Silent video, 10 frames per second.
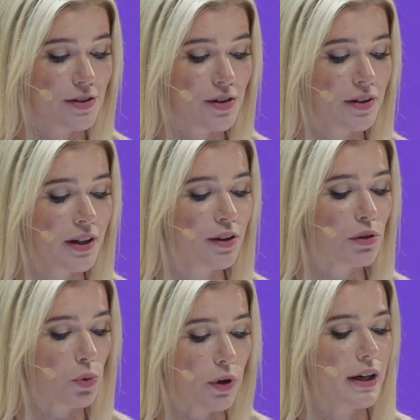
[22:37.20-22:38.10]
Turning
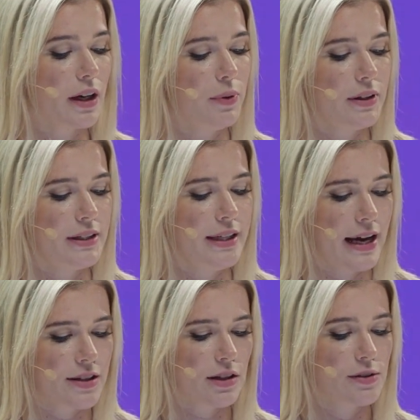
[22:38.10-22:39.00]
your work with the
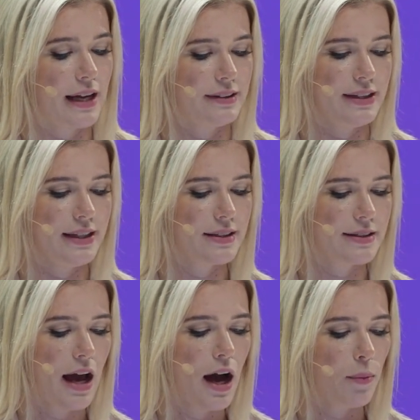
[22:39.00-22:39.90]
Extrode at
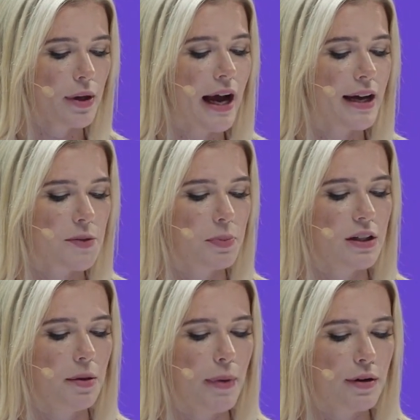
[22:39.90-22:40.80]
NIS, what has
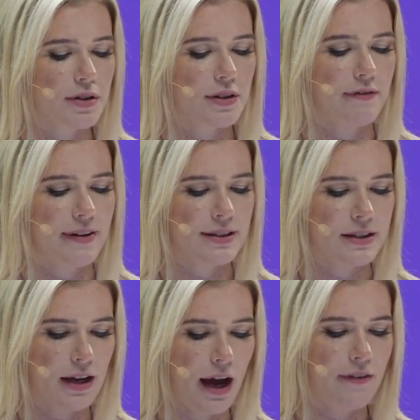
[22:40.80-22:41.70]
been the most
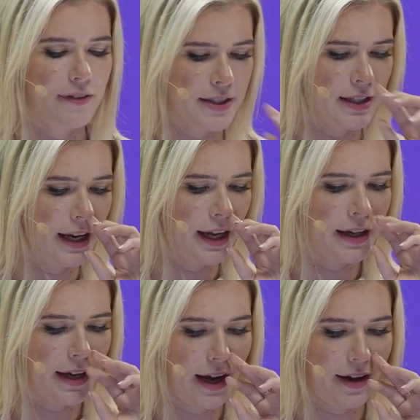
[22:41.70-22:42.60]

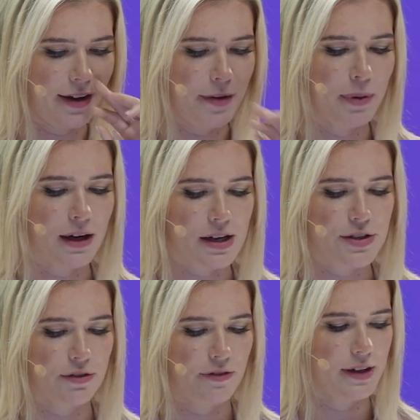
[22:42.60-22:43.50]
fascinating
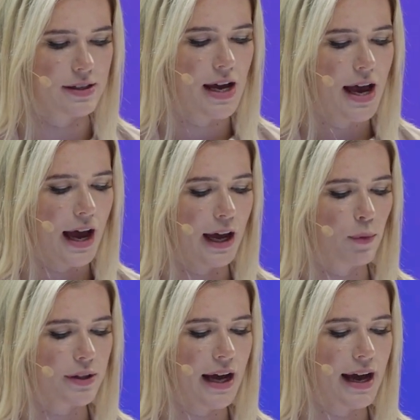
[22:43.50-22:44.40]
part of it, and
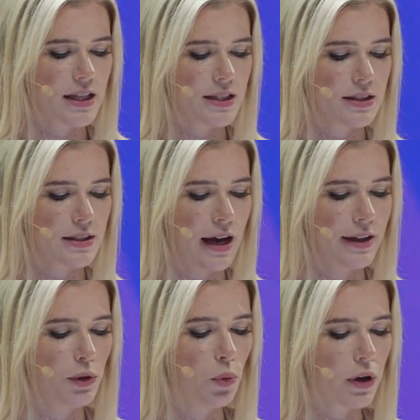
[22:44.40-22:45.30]
what has
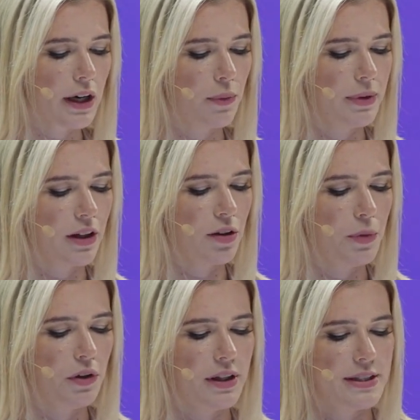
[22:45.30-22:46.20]
the work with the
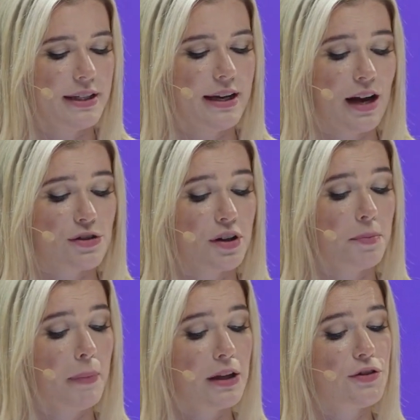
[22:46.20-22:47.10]
community actually
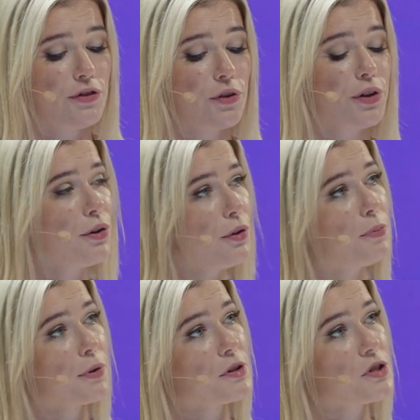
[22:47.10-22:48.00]
meant for you
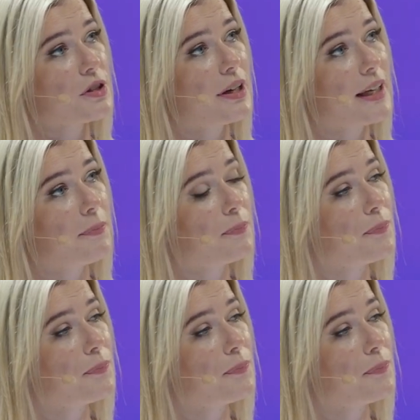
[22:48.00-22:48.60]
personally?